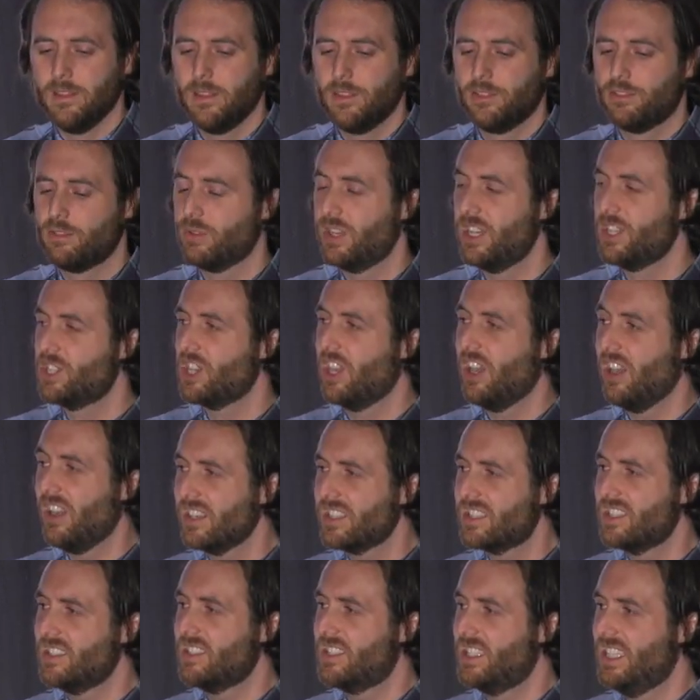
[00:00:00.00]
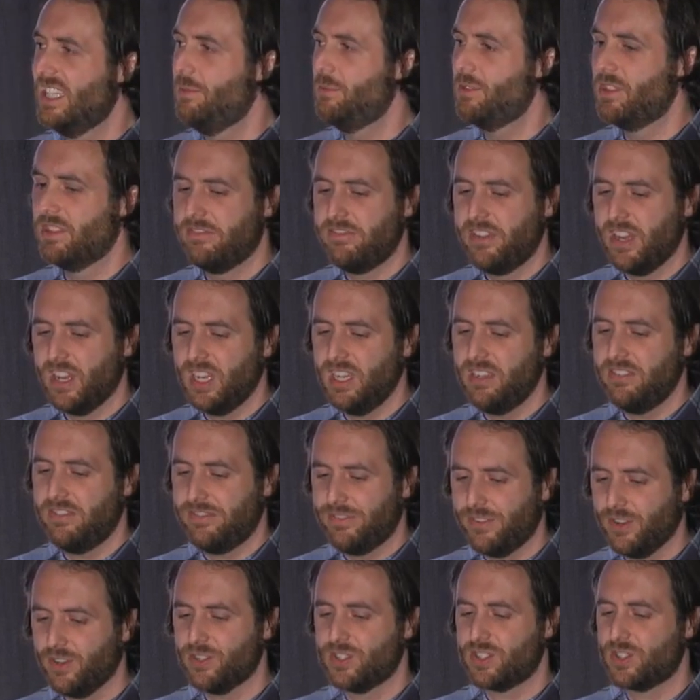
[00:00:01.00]
So when I talked to the team in the very
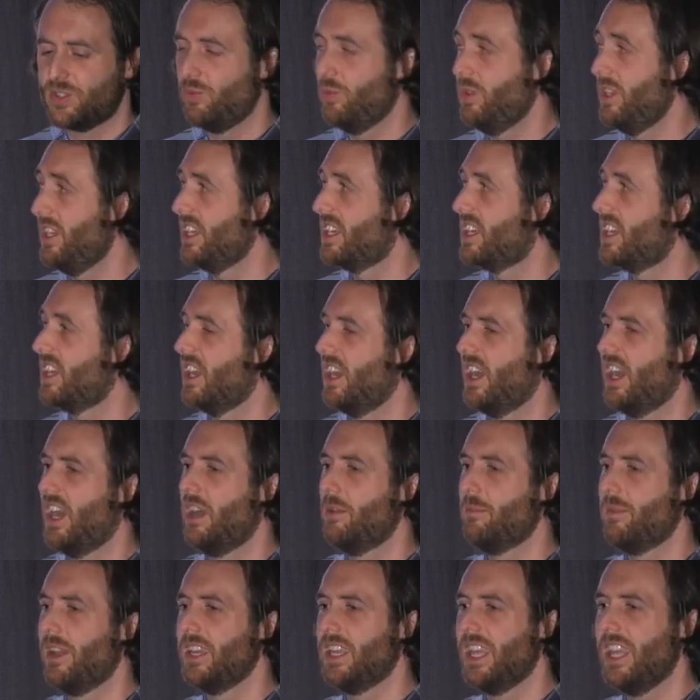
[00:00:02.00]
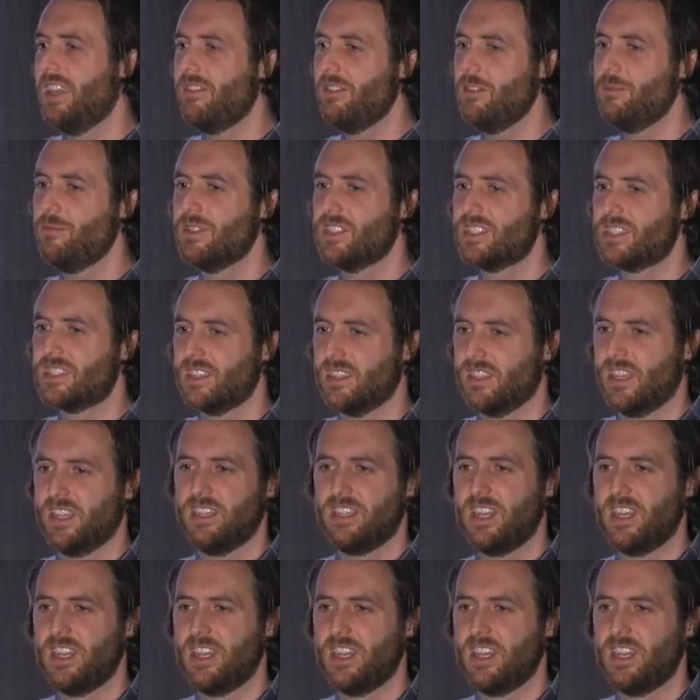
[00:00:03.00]
first week, I gave them this